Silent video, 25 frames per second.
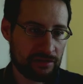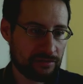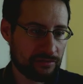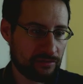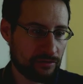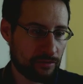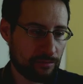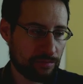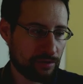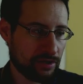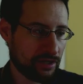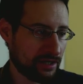
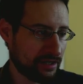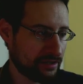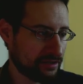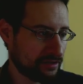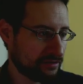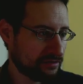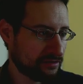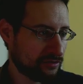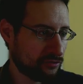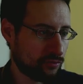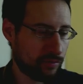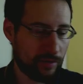compliant
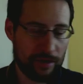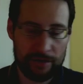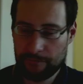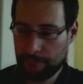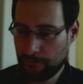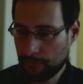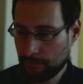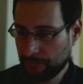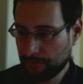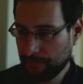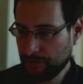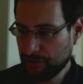and quite
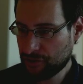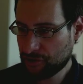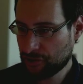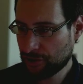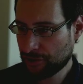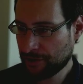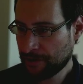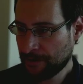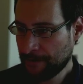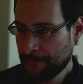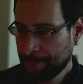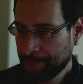
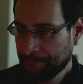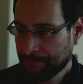full-featured,